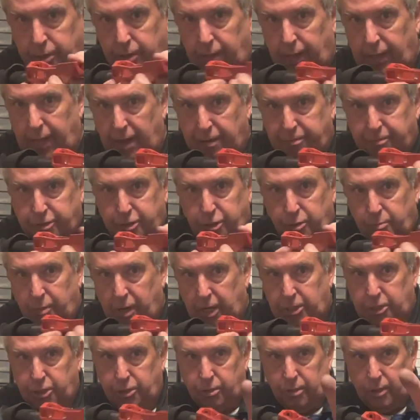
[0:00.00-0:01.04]
left too
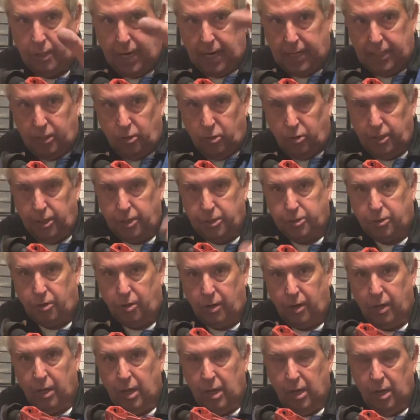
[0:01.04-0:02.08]
much, you're landing all
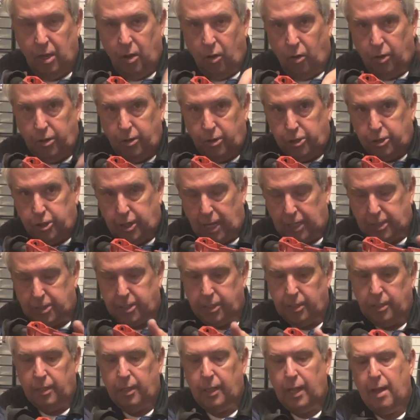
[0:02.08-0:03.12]
your shots to
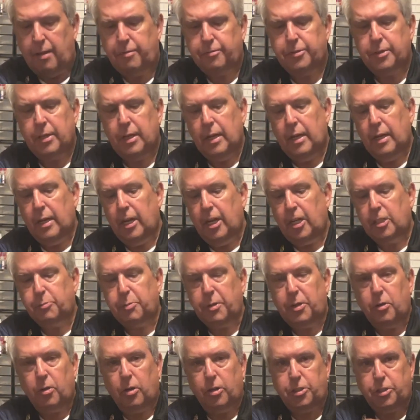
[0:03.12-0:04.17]
the left, it's
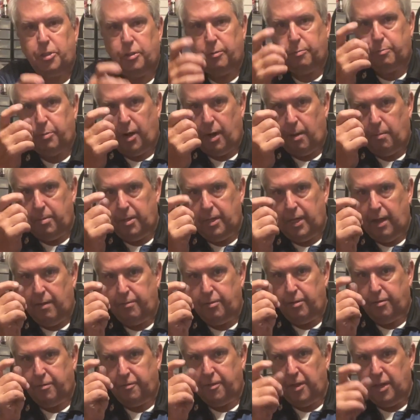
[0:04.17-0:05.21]
because you probably have
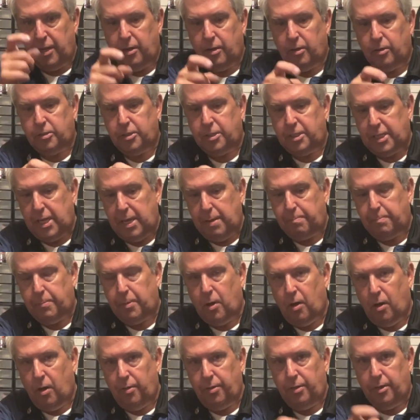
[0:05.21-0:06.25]
your fingertip
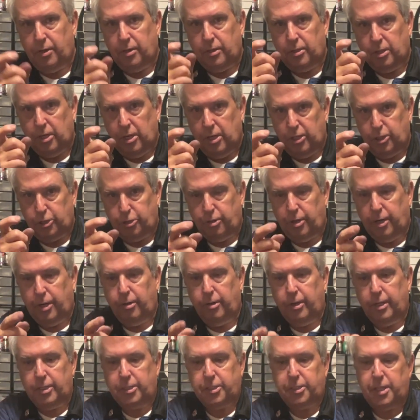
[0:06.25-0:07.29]
on the trigger
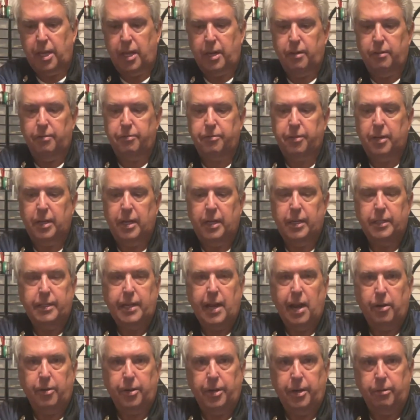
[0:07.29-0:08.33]
instead of
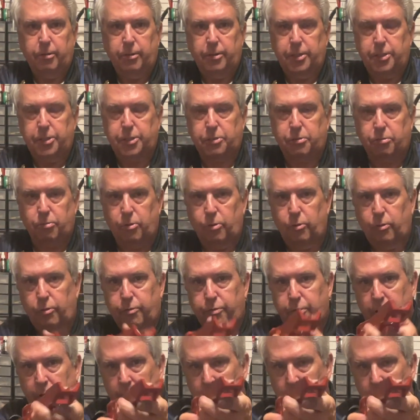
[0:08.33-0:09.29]
down here in this groove.